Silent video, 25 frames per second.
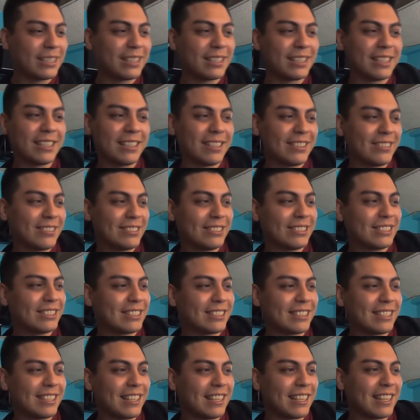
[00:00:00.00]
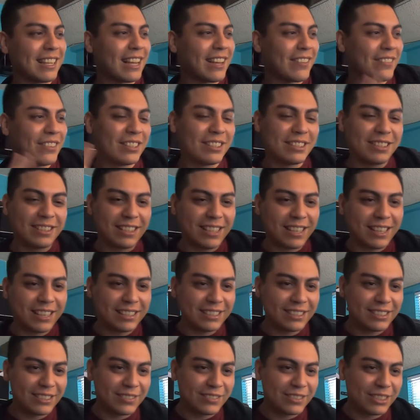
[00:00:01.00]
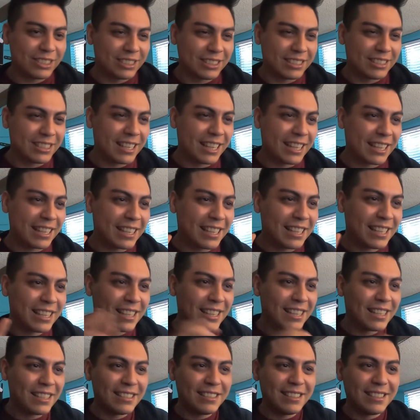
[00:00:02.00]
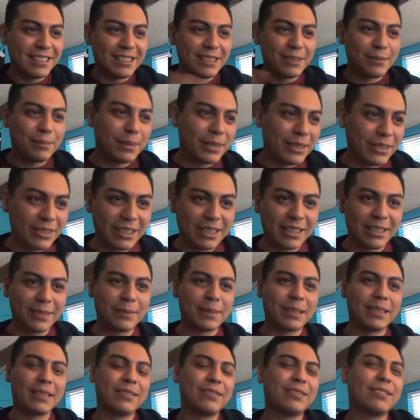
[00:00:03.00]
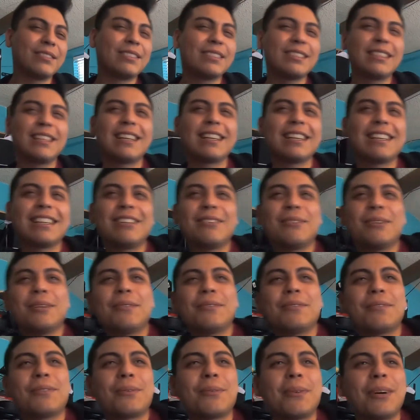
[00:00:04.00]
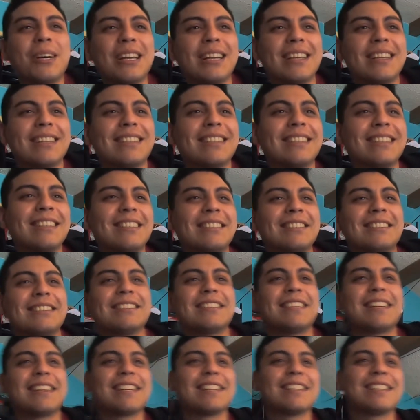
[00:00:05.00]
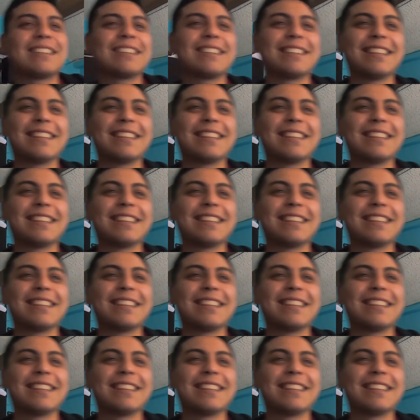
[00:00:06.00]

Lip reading: And then I was just like having thoughts of just like disappearing, but I feel like, you know what, for what, you know, like